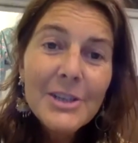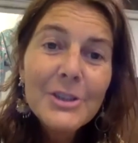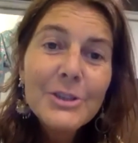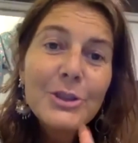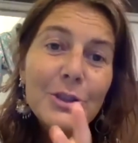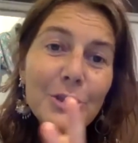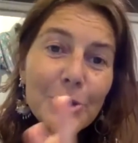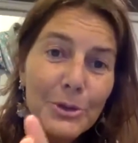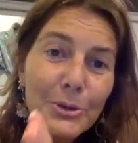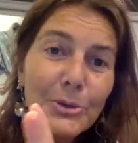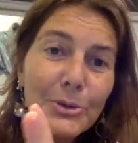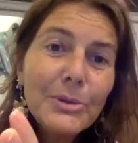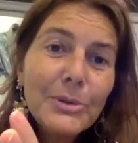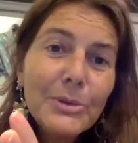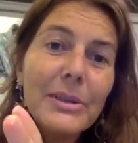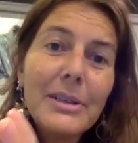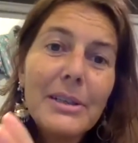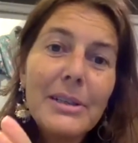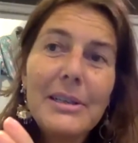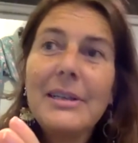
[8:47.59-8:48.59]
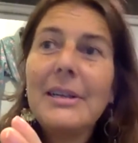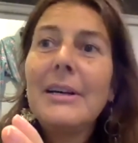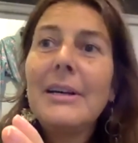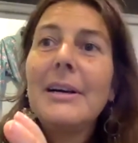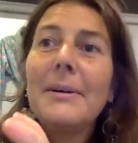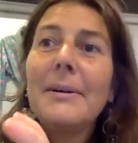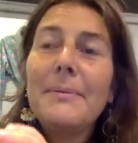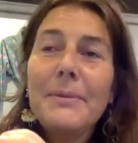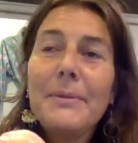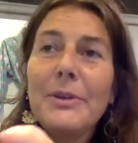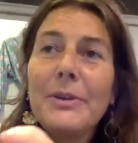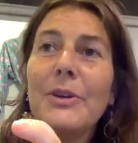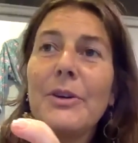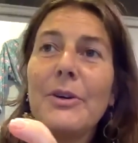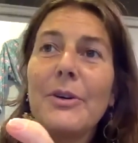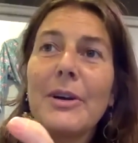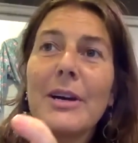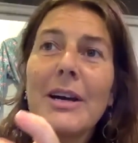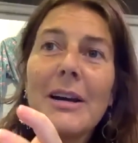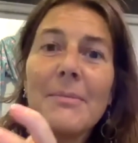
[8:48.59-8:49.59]
to
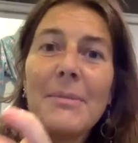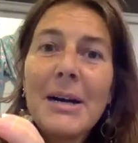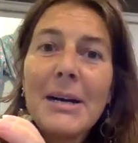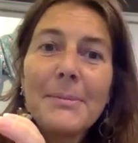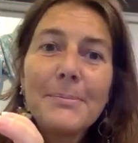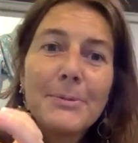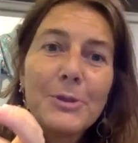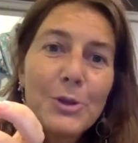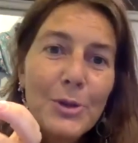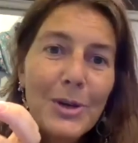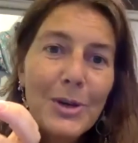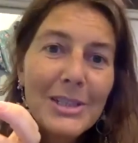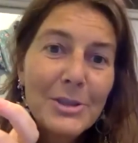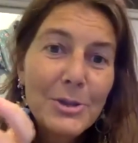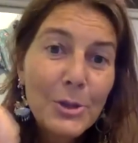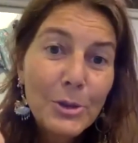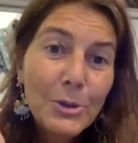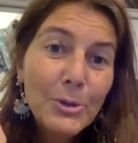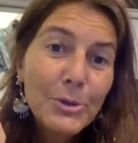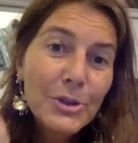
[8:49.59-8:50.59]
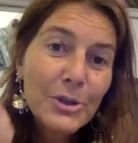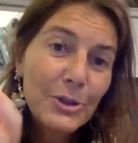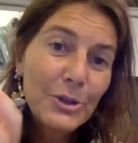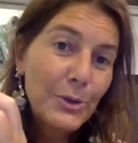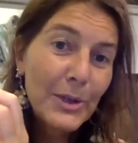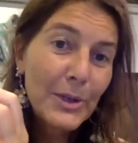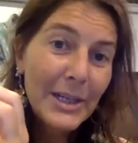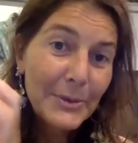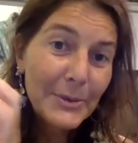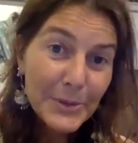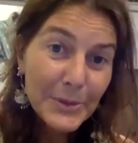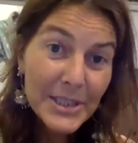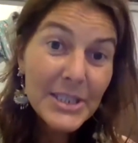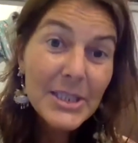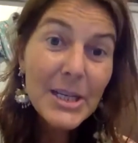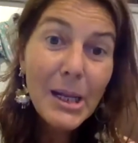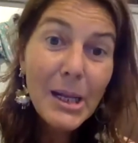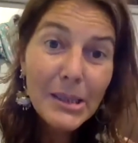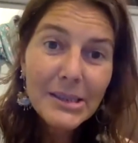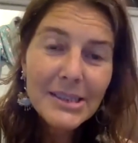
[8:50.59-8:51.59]
come up to a solution or a
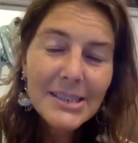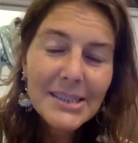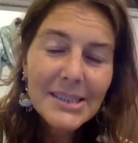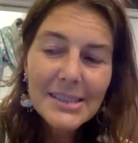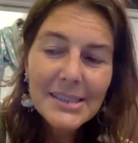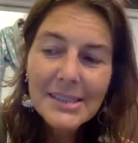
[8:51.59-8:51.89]
result.